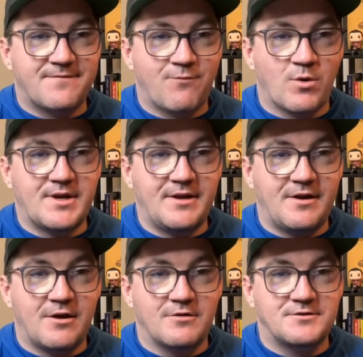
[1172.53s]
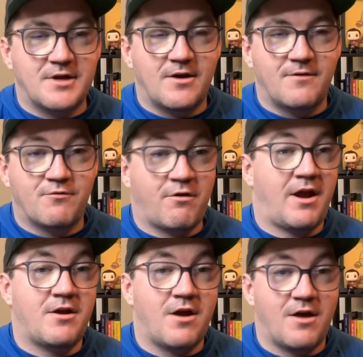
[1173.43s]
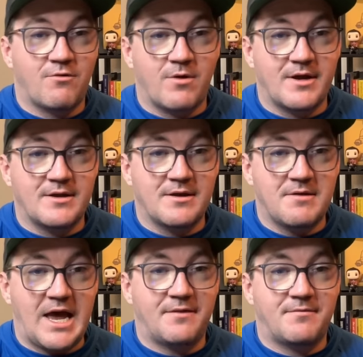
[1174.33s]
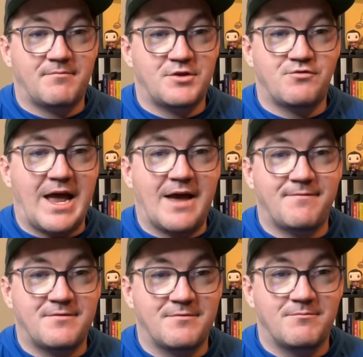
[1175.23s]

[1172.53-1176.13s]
14 years of Craig Conroy at the draft